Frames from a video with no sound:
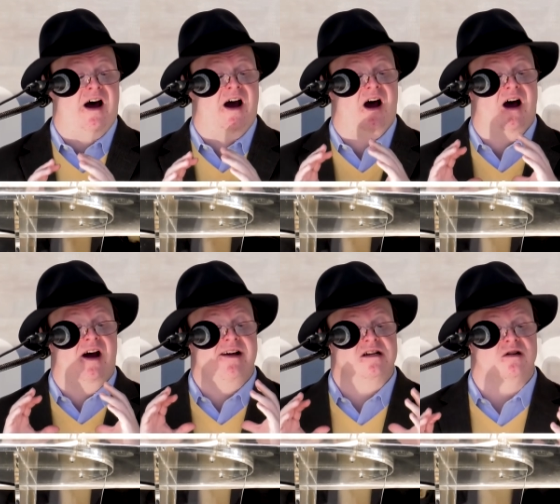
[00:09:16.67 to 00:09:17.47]
uh,
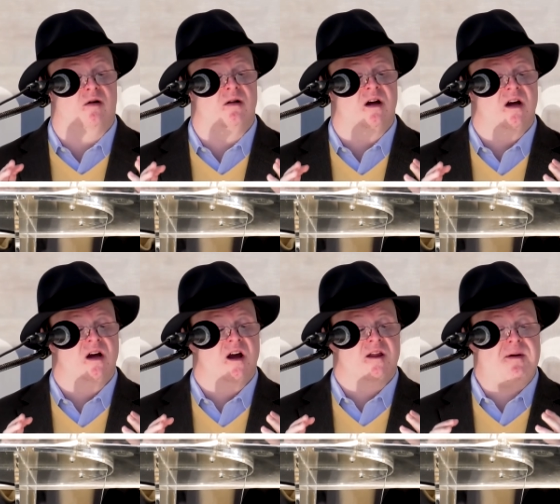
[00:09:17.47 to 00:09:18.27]
additional
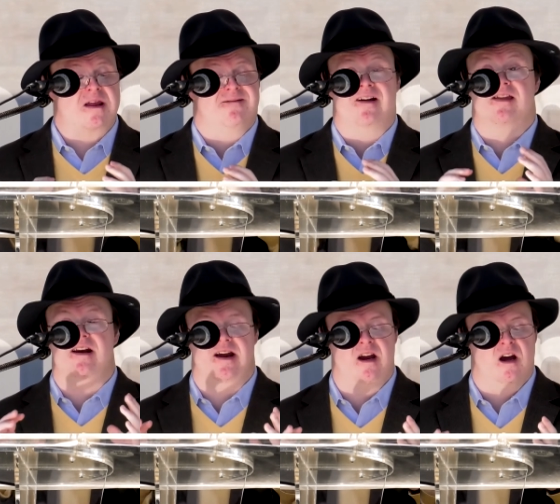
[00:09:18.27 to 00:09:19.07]

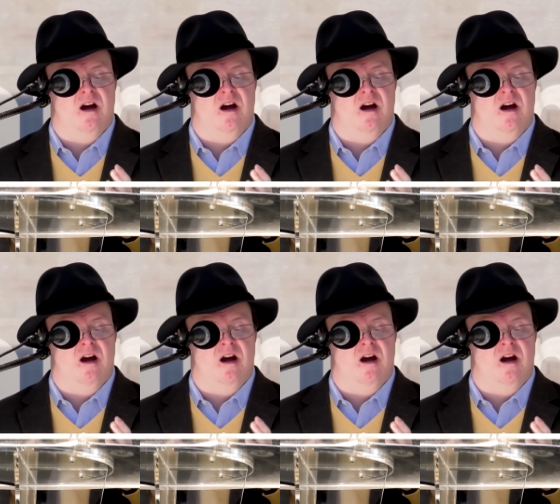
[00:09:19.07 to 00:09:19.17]
specificity